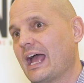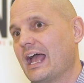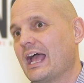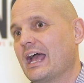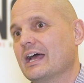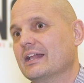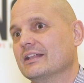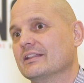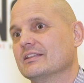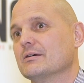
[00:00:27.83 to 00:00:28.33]

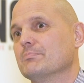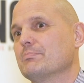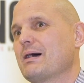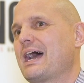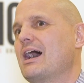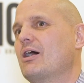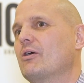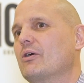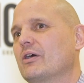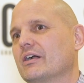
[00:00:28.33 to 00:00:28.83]
and the
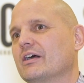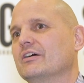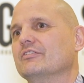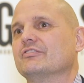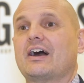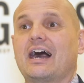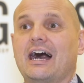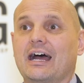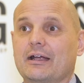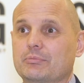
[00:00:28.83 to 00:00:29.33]
power
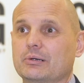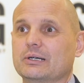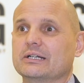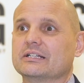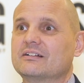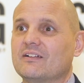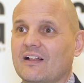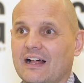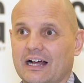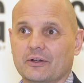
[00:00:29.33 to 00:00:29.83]
of
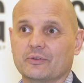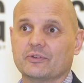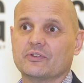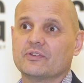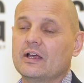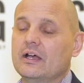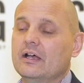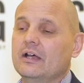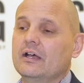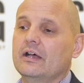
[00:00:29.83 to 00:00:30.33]
hybrid clouds.